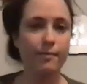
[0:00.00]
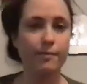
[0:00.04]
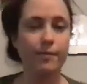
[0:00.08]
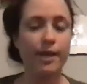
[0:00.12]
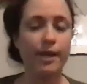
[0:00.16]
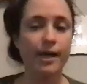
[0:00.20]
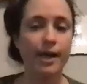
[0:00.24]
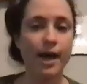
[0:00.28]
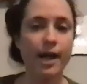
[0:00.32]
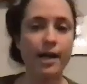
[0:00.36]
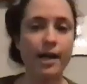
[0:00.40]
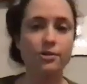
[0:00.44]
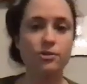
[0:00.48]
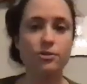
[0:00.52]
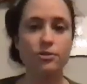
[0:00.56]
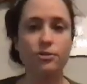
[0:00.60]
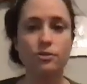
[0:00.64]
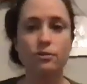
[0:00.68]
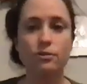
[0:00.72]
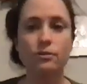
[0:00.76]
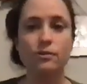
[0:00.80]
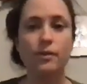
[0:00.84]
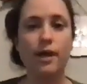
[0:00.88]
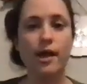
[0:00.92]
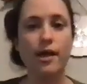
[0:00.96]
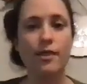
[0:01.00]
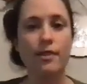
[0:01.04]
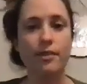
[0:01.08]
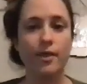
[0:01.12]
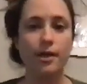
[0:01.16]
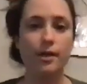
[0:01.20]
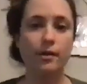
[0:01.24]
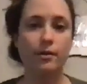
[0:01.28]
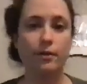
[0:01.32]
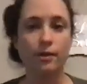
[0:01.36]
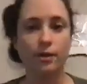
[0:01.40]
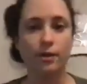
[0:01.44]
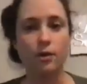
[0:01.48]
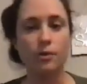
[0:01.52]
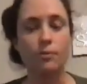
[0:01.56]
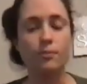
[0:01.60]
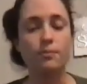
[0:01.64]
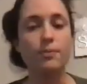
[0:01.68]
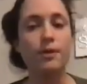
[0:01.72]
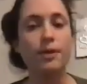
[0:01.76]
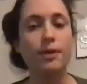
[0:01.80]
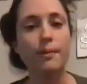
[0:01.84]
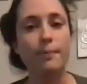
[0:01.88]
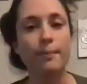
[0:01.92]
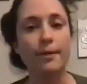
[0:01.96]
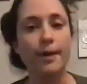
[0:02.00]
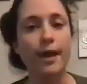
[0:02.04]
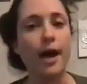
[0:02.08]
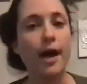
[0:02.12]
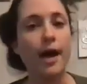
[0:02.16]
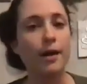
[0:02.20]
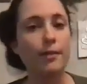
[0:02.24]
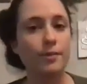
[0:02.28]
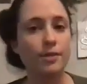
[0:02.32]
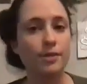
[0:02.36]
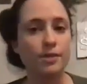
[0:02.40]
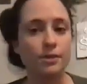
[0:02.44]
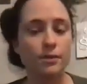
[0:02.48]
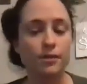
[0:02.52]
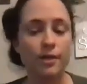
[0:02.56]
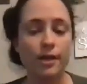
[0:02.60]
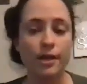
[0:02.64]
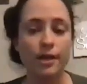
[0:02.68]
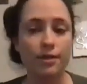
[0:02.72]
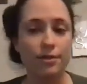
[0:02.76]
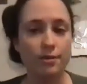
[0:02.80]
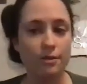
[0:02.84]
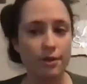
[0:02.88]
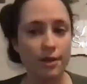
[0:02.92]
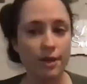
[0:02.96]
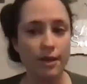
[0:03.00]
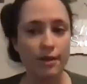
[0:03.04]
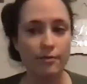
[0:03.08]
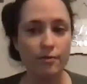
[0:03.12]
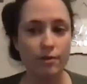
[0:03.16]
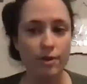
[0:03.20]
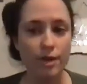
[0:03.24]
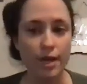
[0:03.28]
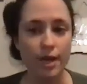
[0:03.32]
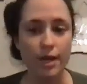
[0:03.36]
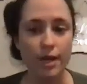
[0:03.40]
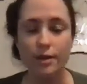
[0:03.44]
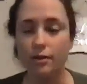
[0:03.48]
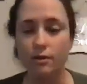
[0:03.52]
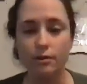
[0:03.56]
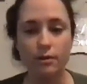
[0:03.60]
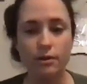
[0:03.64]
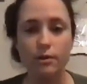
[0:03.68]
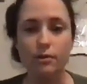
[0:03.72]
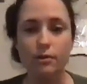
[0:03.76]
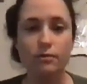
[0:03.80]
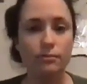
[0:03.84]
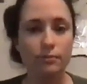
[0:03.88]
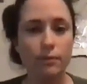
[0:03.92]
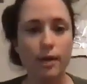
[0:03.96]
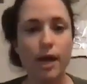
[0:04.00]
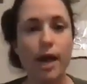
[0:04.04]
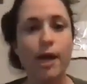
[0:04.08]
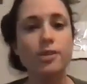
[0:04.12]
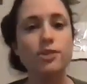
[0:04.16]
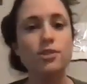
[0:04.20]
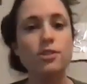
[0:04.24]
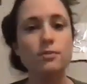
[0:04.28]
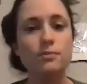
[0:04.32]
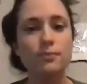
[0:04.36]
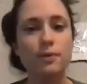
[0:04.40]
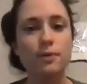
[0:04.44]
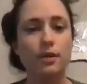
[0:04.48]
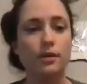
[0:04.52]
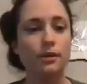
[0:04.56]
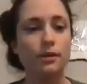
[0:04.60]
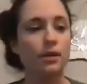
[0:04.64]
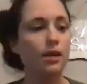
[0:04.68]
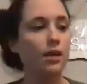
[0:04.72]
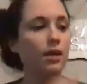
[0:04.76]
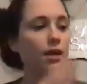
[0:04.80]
like I do, and then, be up and at 'em until 8:30 every night. No, I just mean